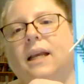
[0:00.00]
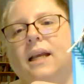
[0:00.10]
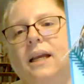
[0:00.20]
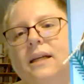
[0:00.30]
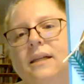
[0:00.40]

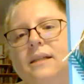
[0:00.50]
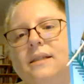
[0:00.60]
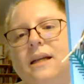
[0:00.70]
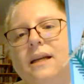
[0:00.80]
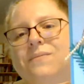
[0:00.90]

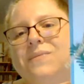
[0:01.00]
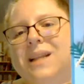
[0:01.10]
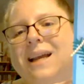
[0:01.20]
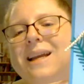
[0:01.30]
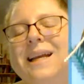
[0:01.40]
is,
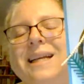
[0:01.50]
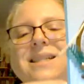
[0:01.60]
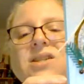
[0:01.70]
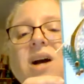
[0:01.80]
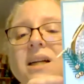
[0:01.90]

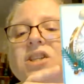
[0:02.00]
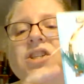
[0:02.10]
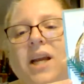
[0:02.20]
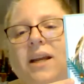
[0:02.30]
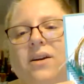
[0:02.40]
it's not a
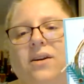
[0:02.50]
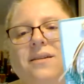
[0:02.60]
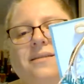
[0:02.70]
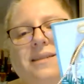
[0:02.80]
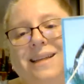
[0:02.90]

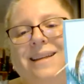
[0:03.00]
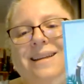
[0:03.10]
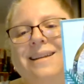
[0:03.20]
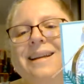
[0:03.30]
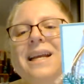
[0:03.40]
shaker.
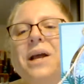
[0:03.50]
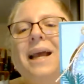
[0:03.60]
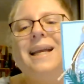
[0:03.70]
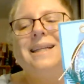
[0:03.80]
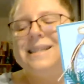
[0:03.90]

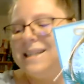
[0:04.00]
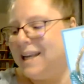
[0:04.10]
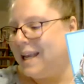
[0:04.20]
It's